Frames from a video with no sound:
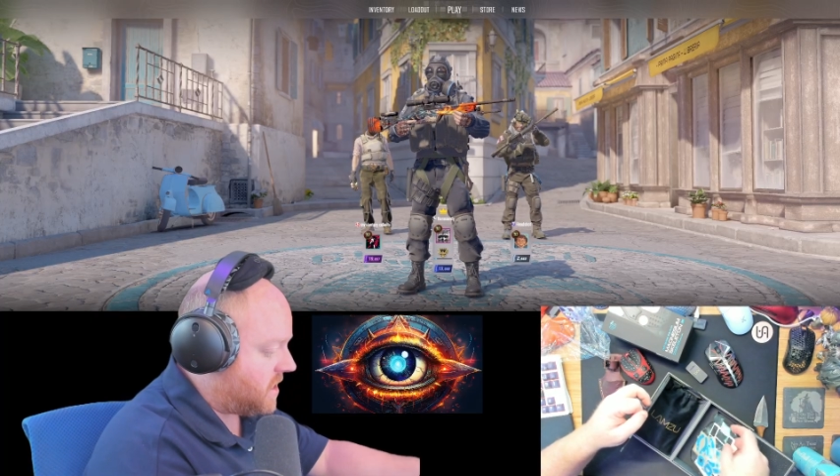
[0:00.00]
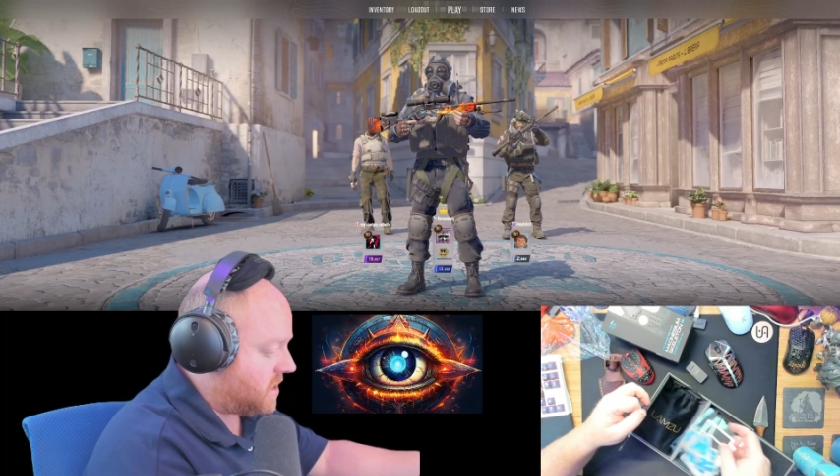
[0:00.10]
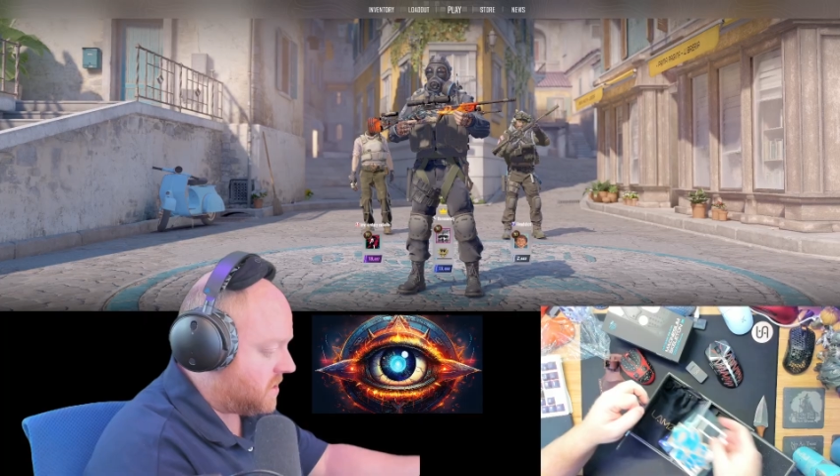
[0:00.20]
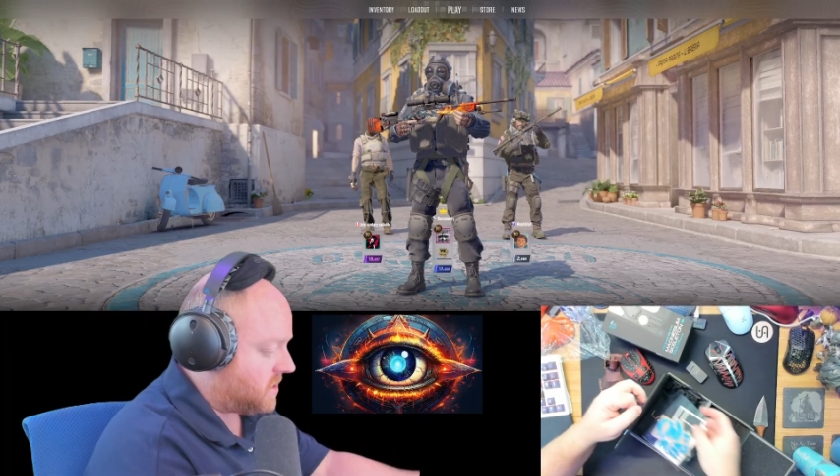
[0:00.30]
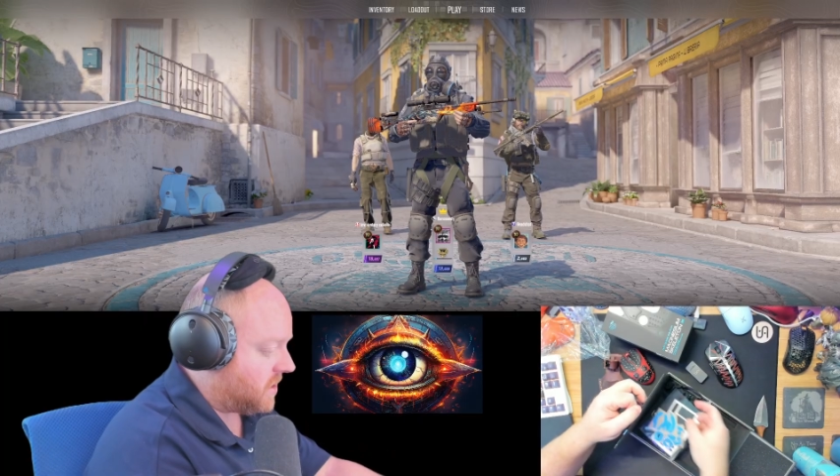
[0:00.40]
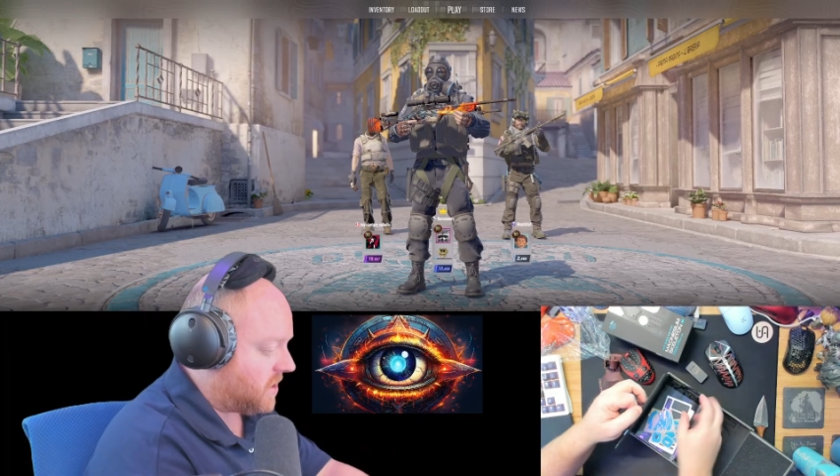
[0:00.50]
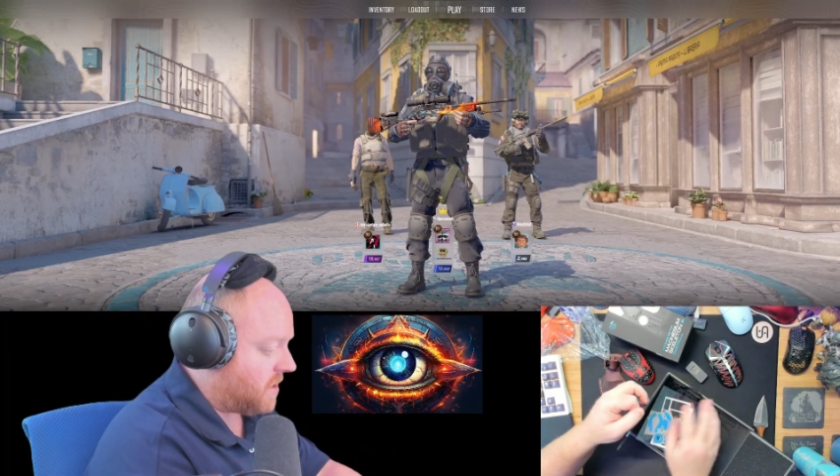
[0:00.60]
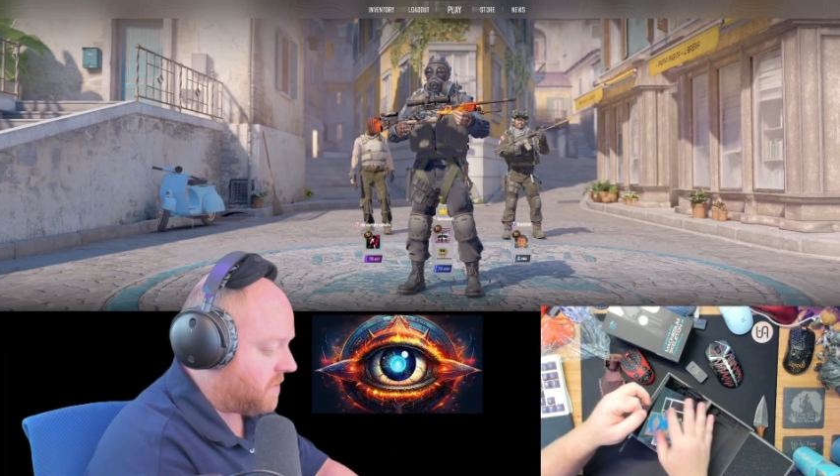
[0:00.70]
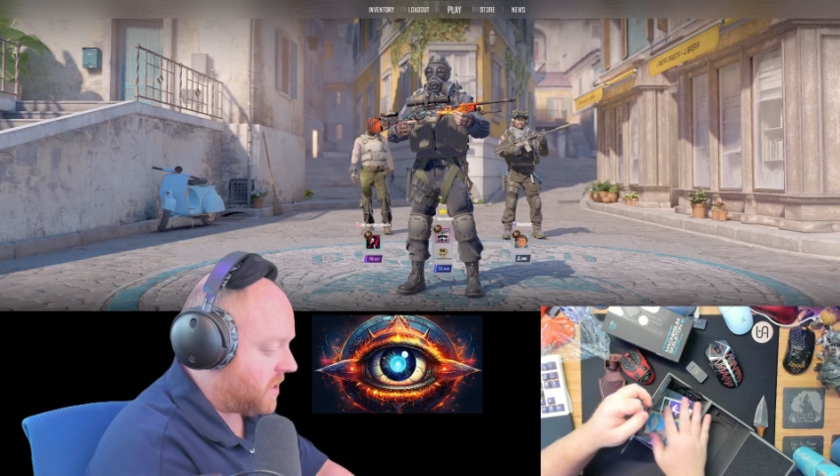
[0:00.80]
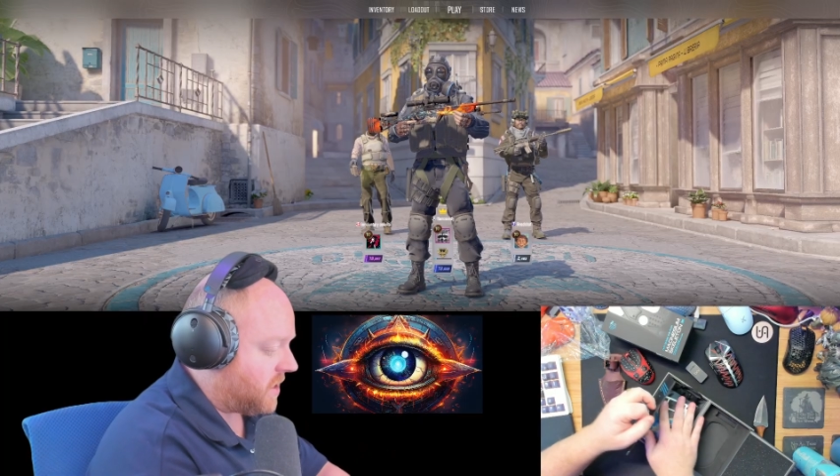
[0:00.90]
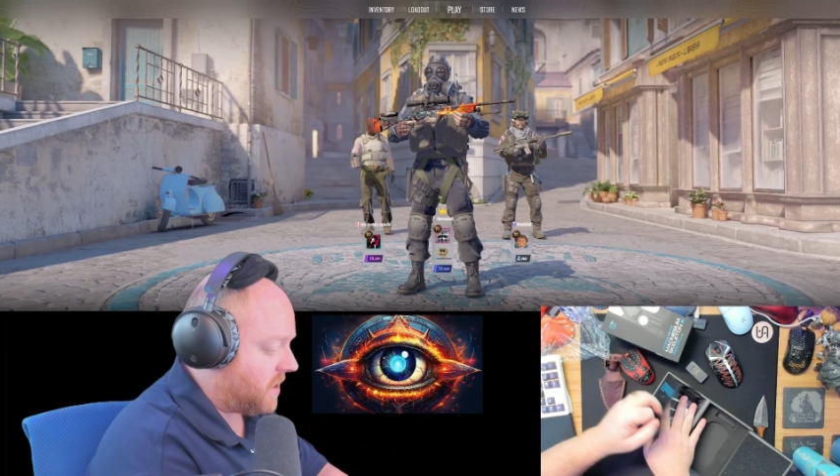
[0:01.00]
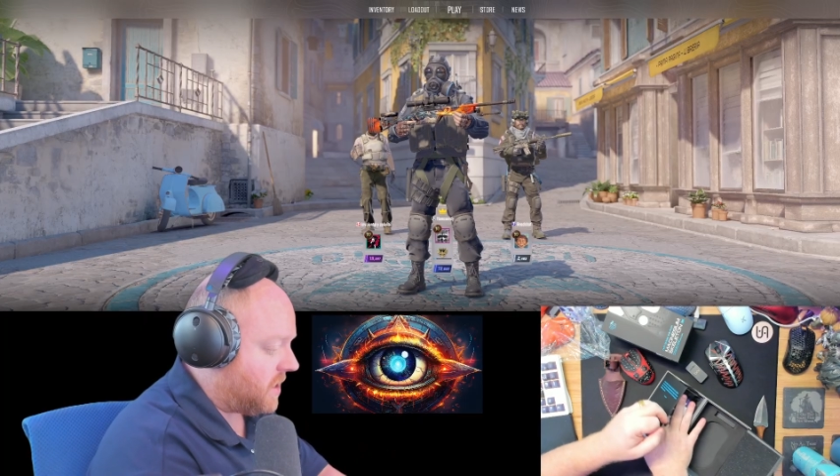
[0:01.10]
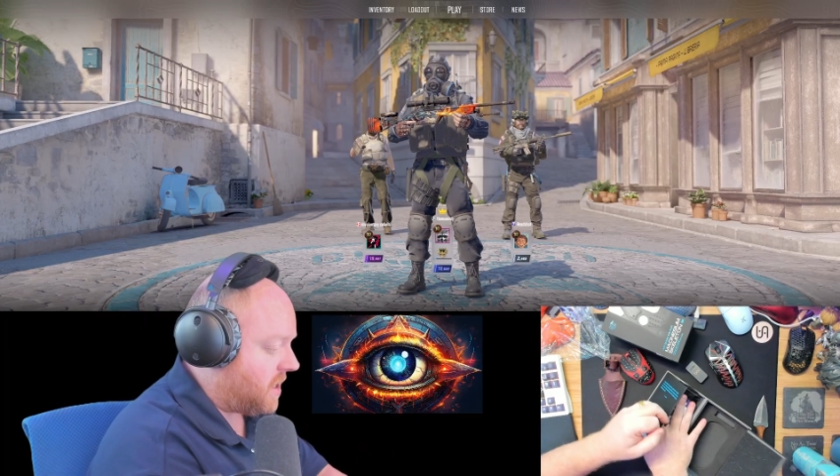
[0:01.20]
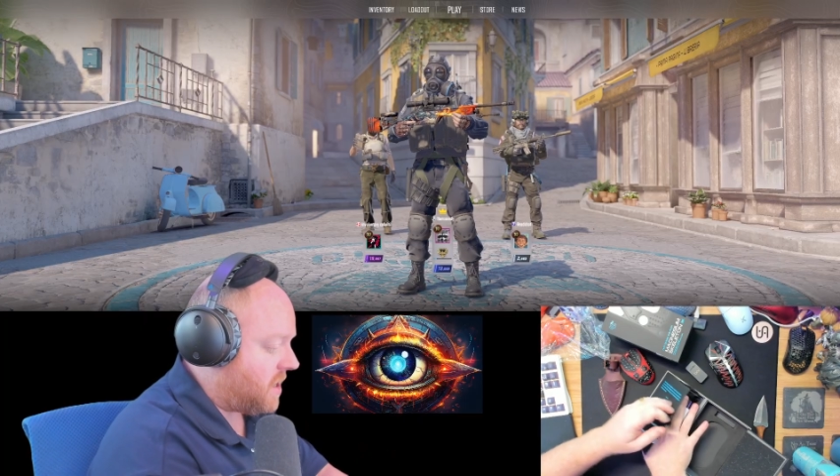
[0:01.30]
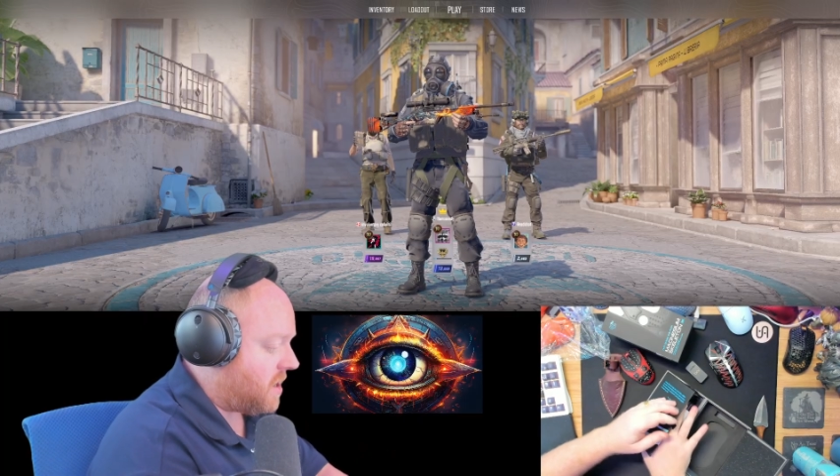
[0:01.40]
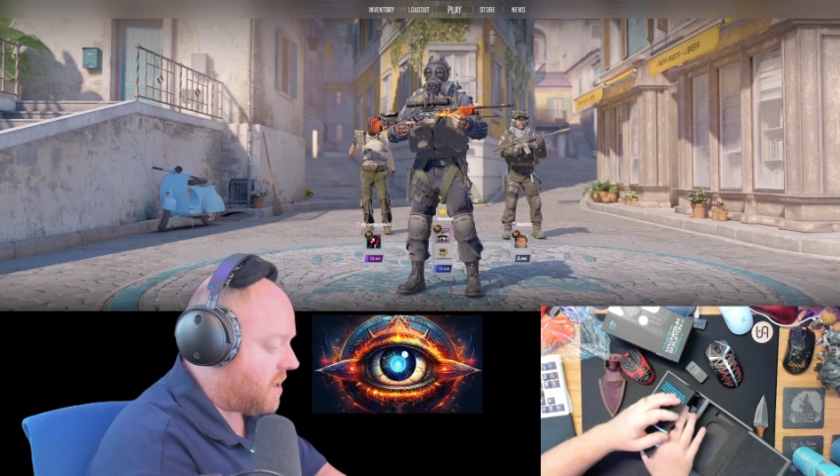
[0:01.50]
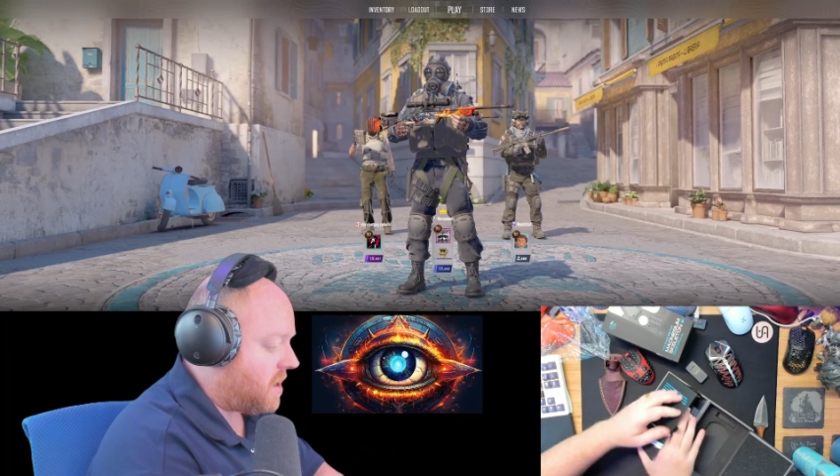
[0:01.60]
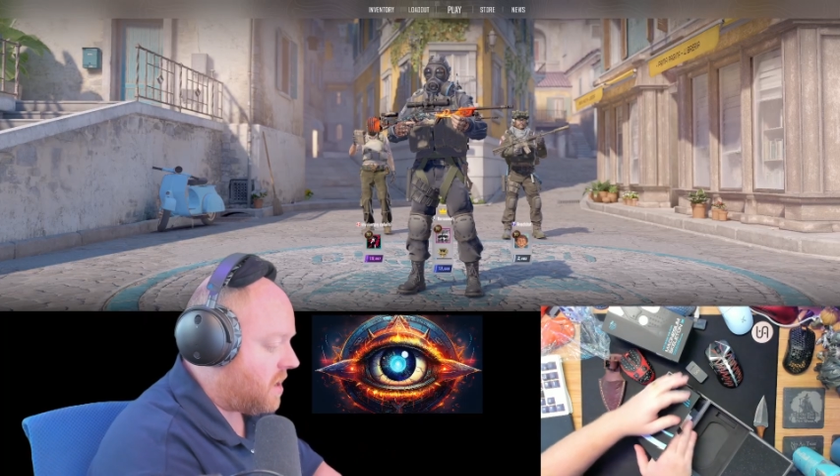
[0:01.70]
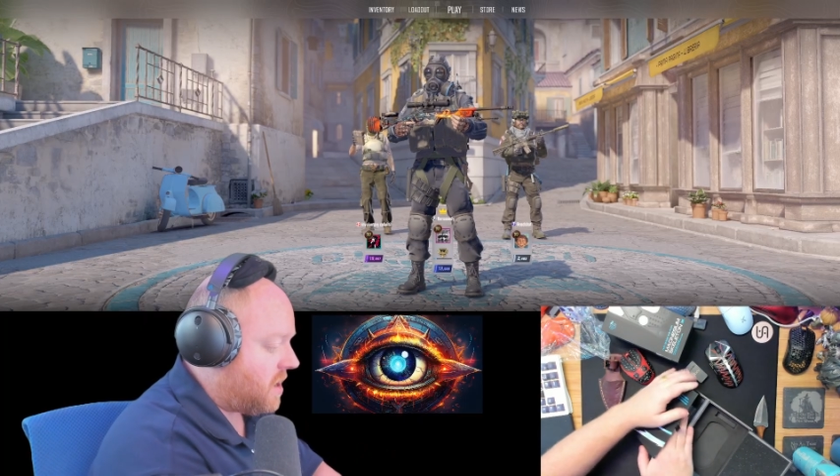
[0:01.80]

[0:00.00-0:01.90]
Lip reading: Let's get that back in there.